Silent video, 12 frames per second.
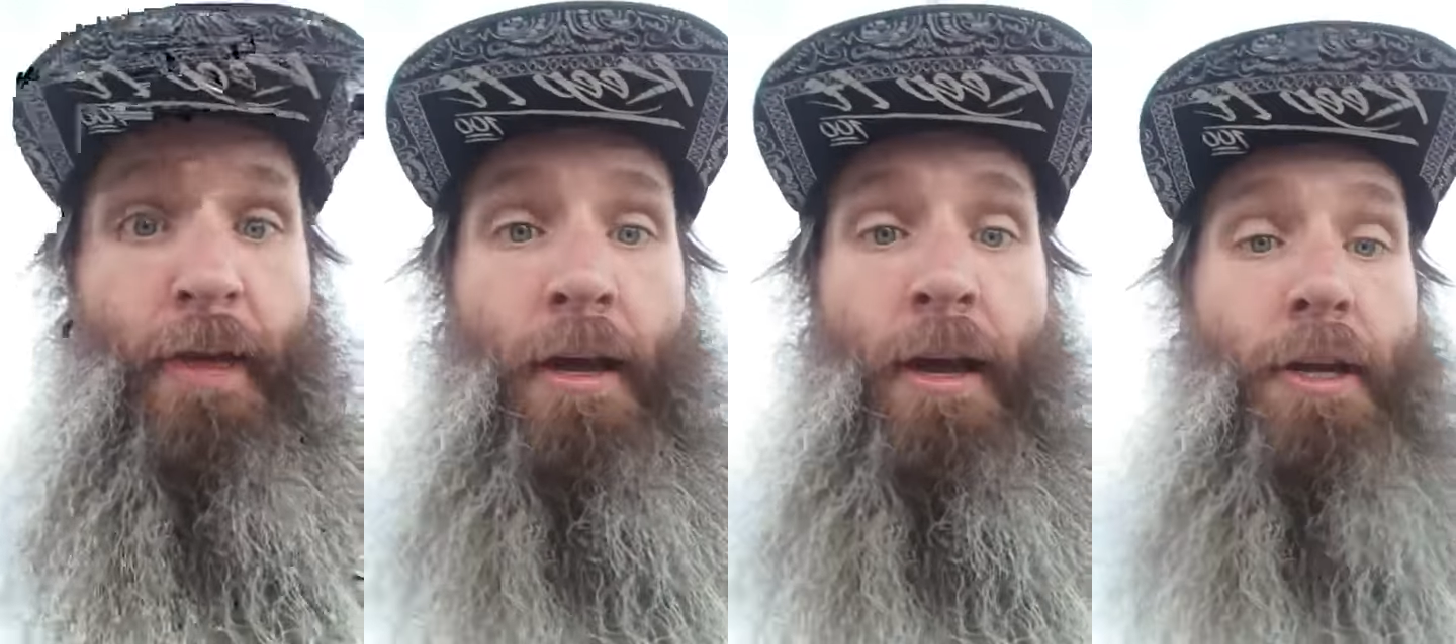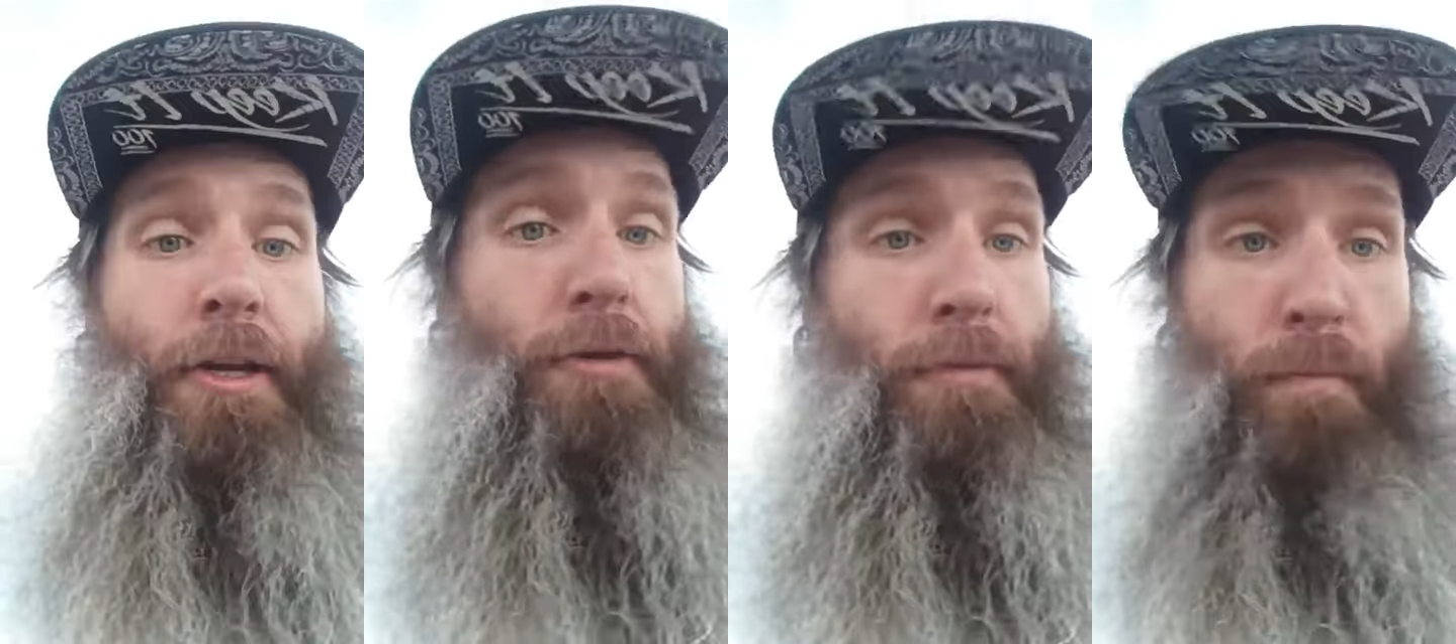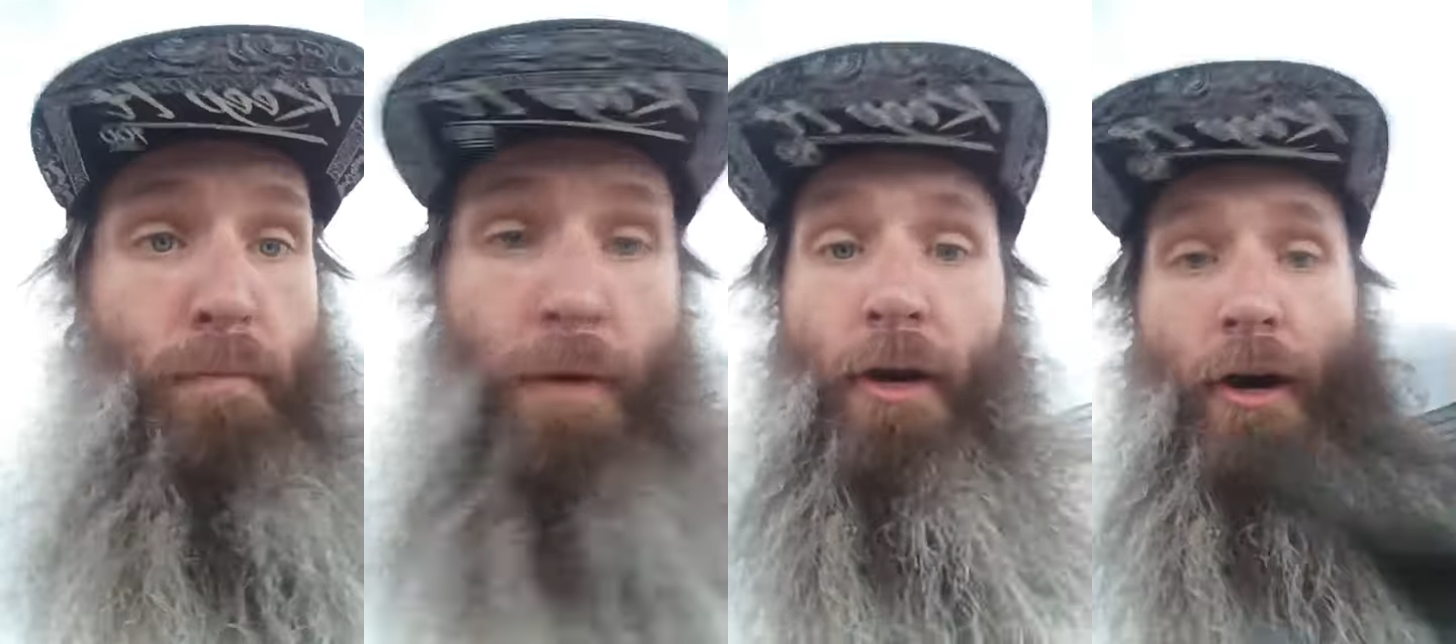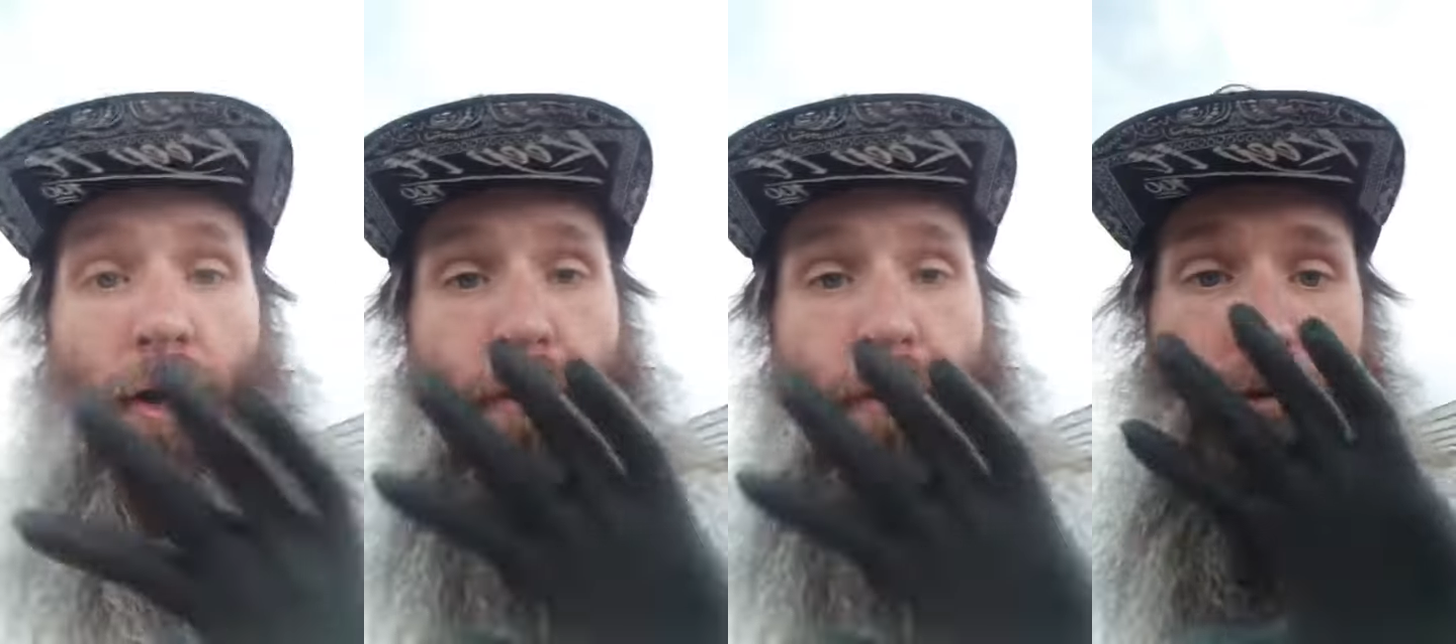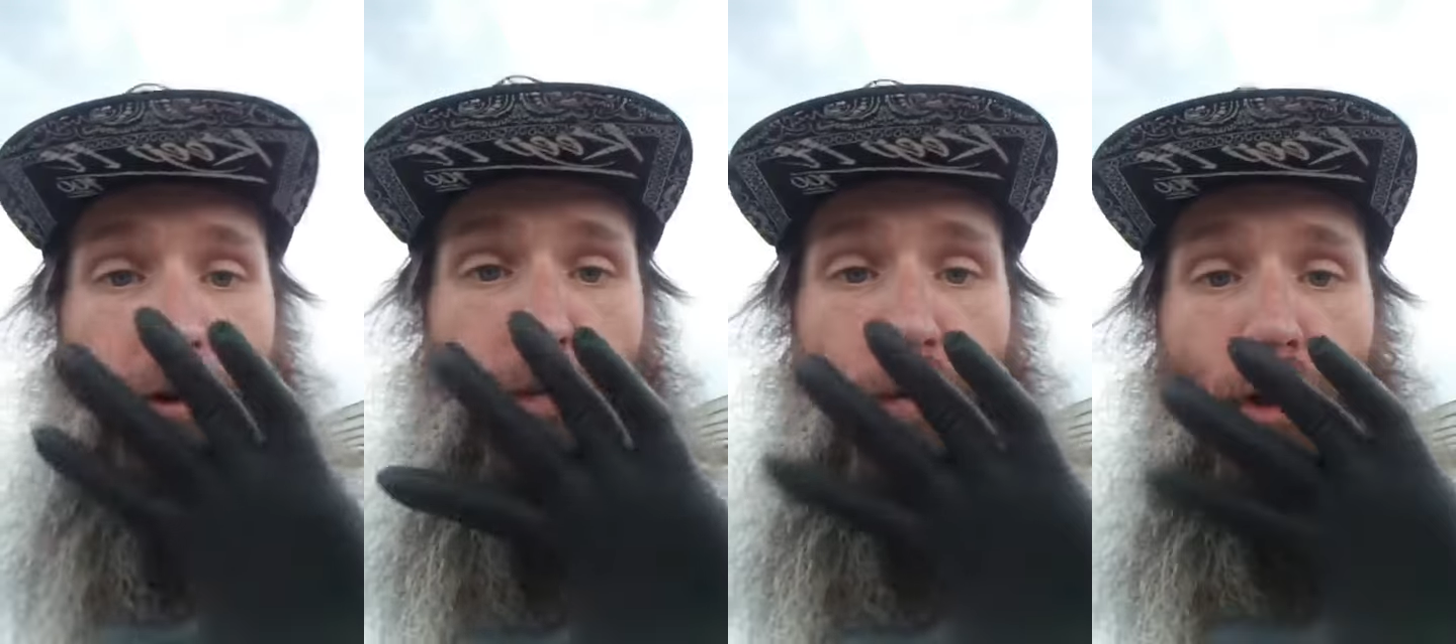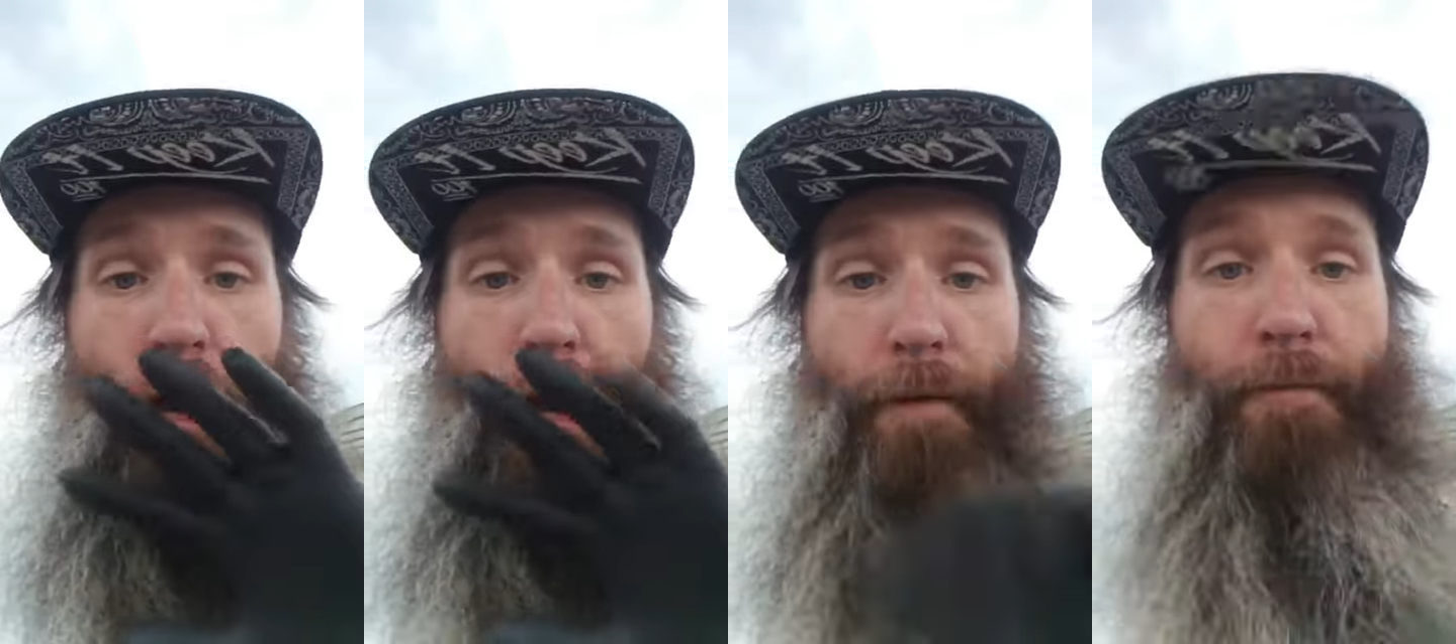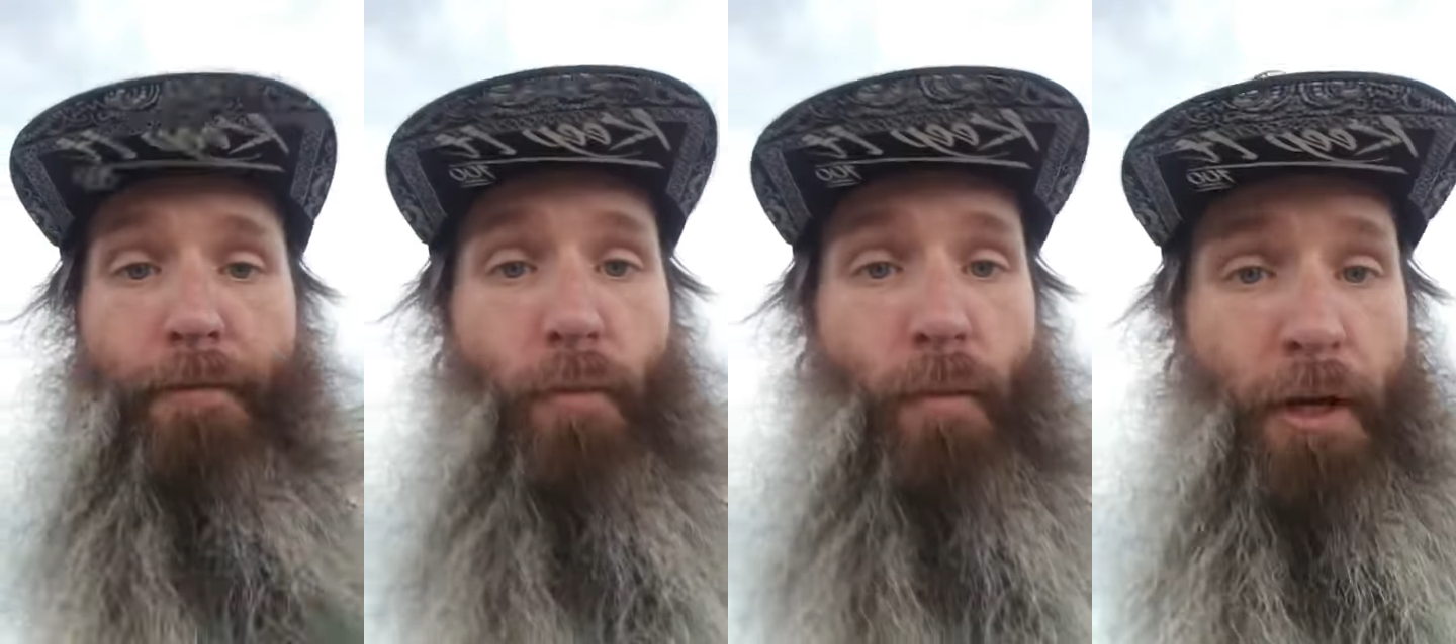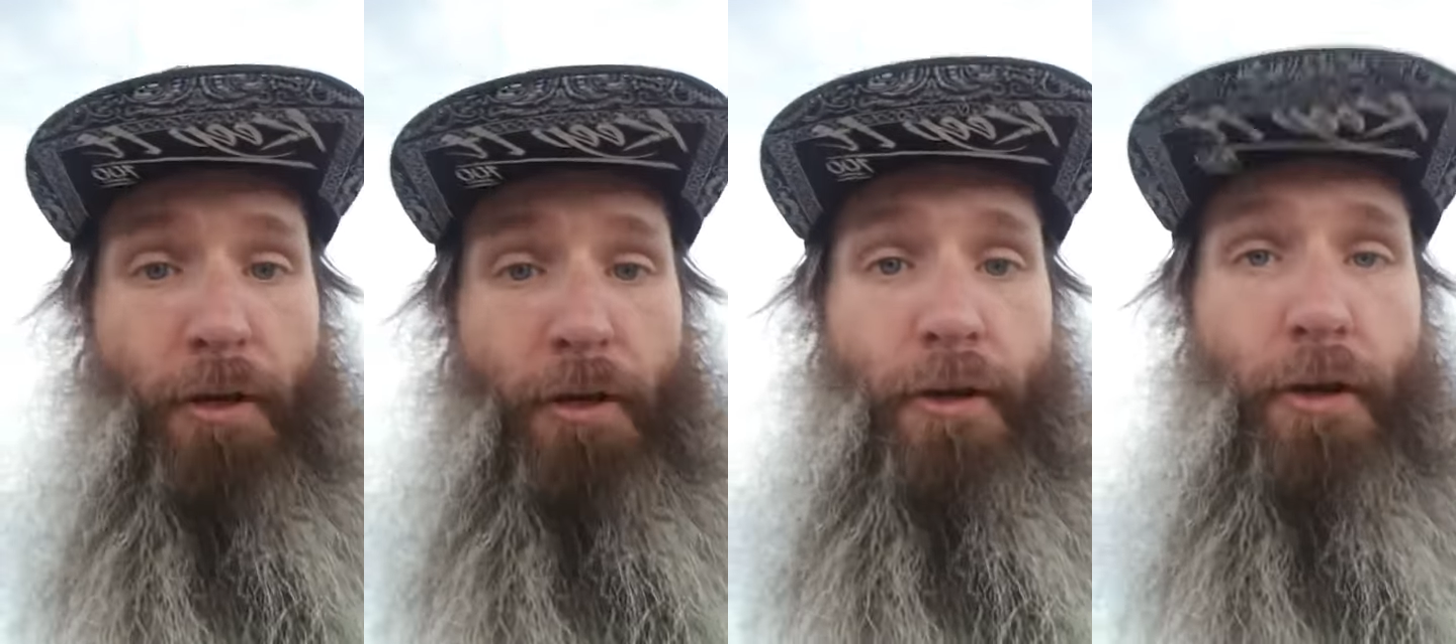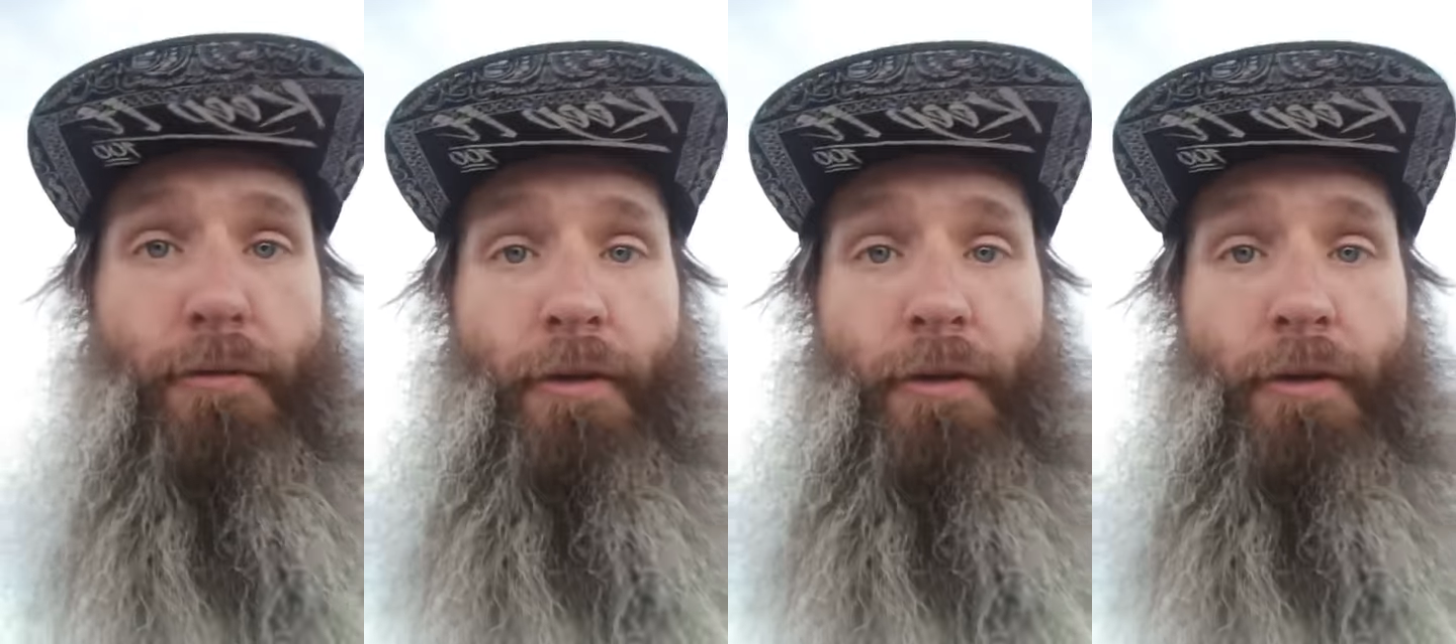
You put on some gloves when you use it,